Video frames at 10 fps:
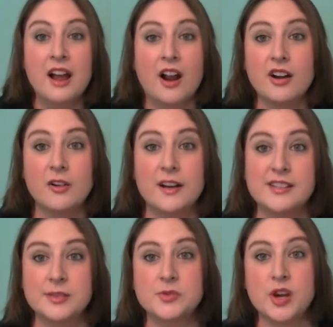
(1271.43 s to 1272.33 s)
aren't already
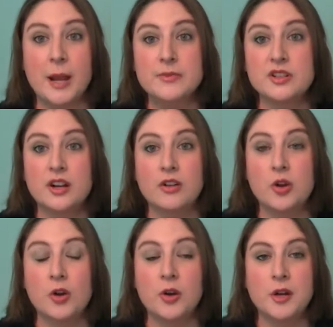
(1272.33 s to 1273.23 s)
subscribed to her or
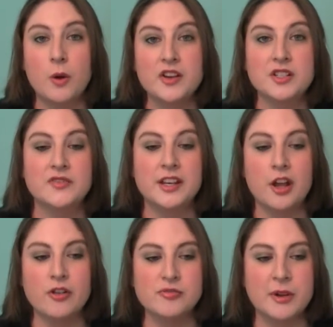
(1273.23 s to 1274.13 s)
don't already watch her
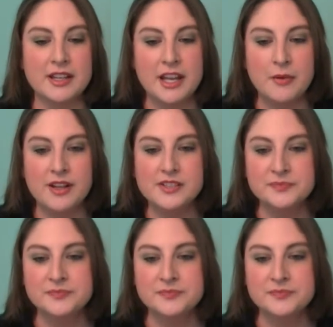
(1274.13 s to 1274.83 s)
videos. But anyways,